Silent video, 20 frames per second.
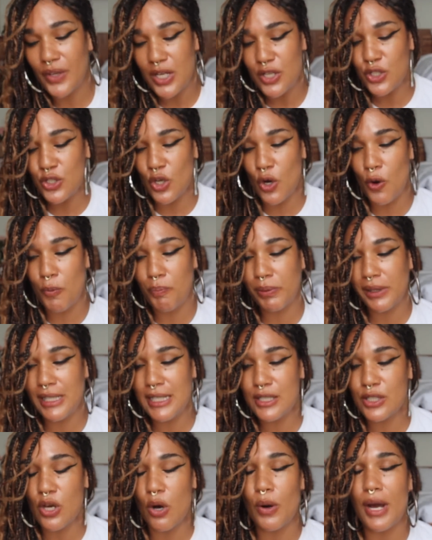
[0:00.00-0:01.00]
So
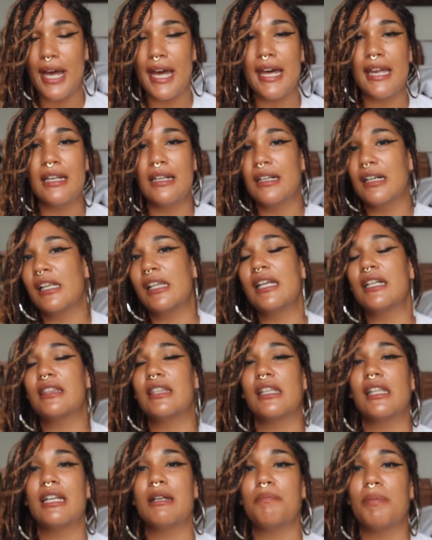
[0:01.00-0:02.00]
please go ahead, click
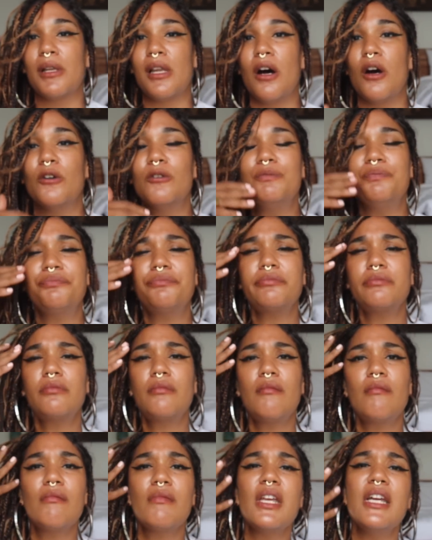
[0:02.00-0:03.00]
the link below.
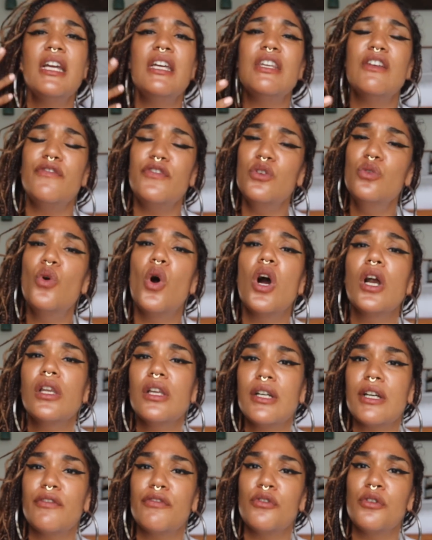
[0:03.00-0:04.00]
And if you are
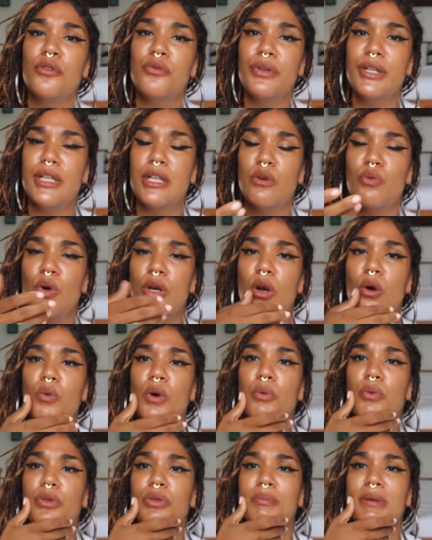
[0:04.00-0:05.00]
looking for a reading
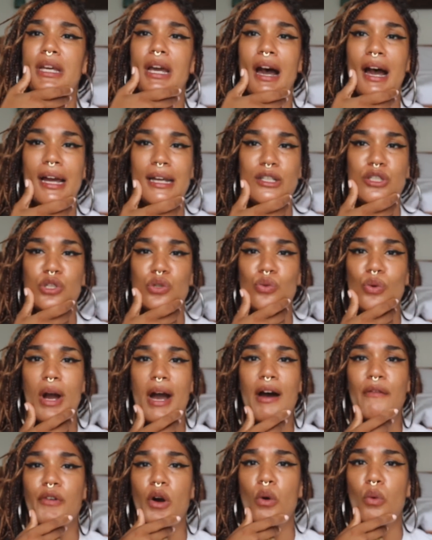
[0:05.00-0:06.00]
one-on-one with me, I do
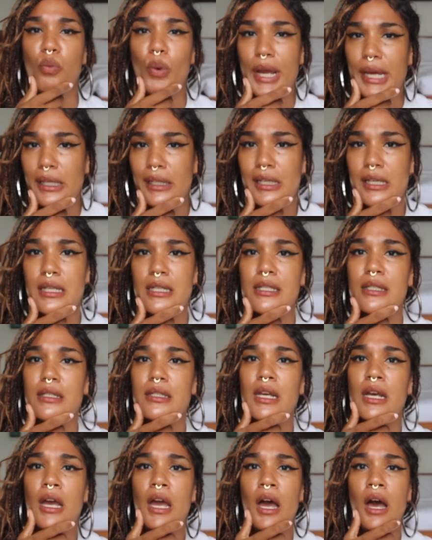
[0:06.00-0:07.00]
have a wait list.